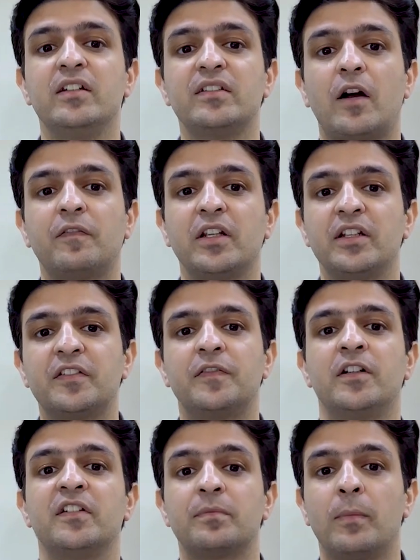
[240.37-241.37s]
after its
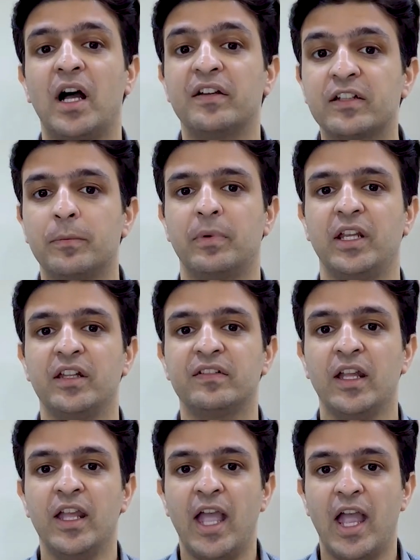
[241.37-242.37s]
first mass embrace
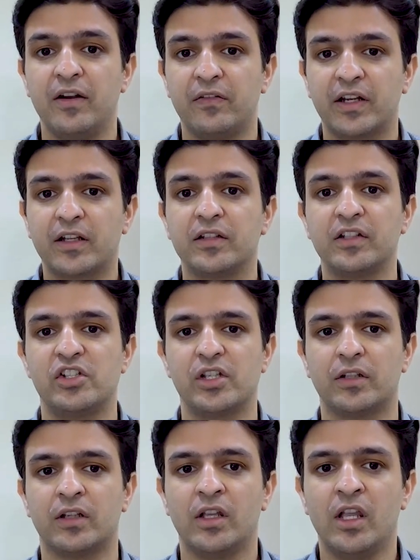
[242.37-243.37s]
and recognition,
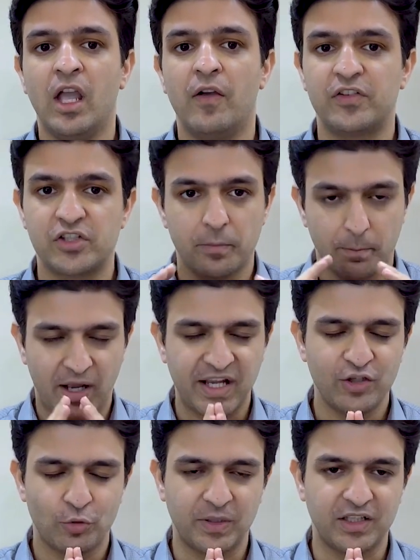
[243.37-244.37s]
which in my
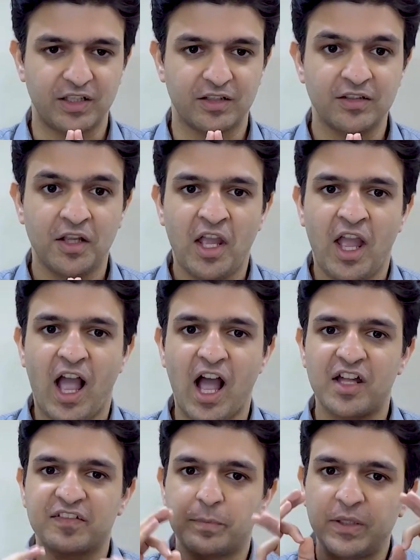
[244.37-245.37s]
opinion
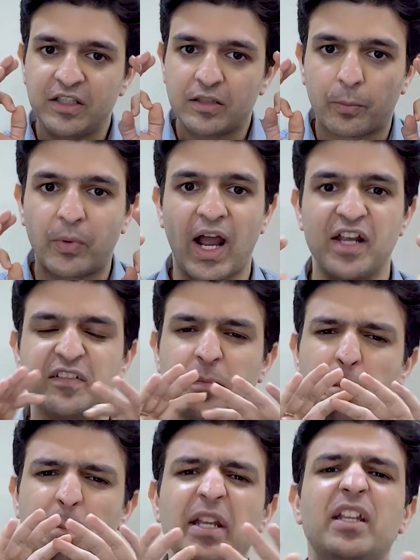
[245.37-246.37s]
has been the brand's
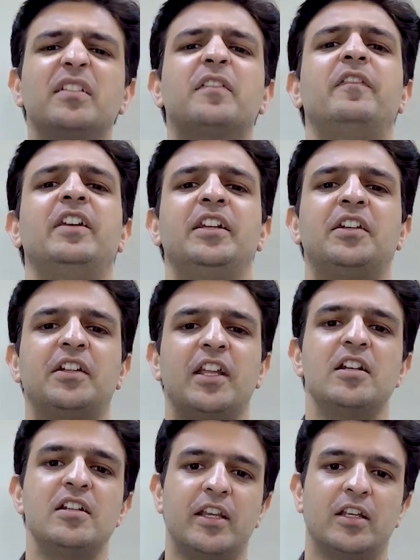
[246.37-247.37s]
biggest feat
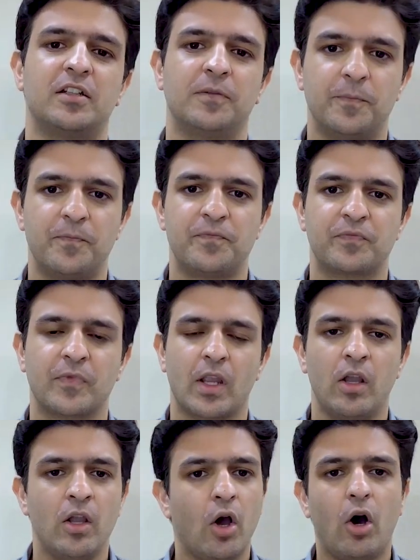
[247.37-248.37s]
till date.
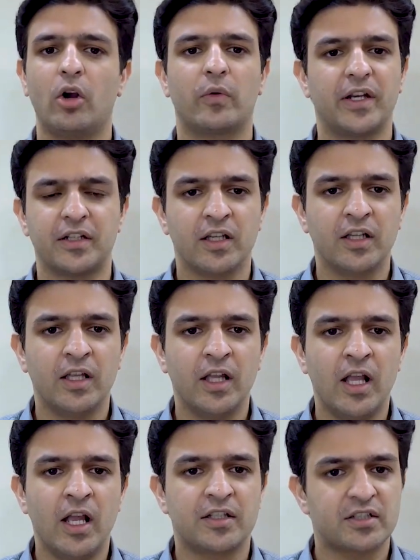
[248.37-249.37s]
Alright,
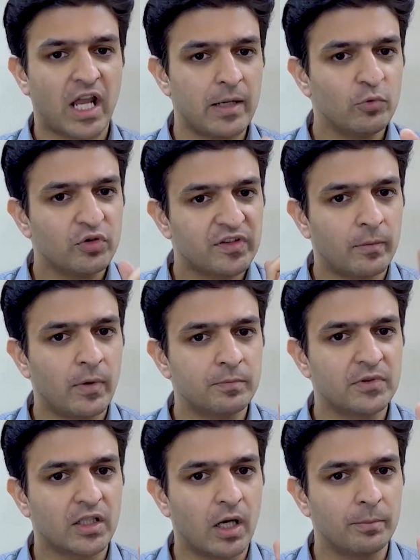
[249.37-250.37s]
time to sum up
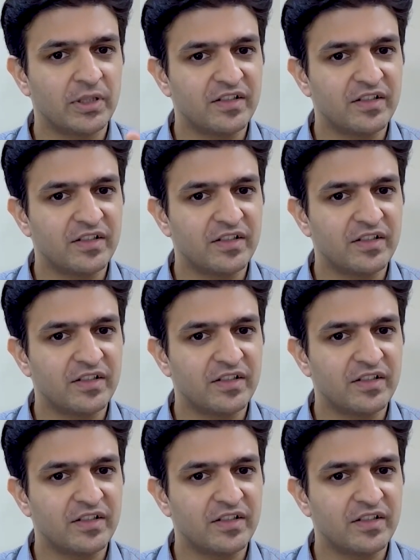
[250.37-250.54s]
the company's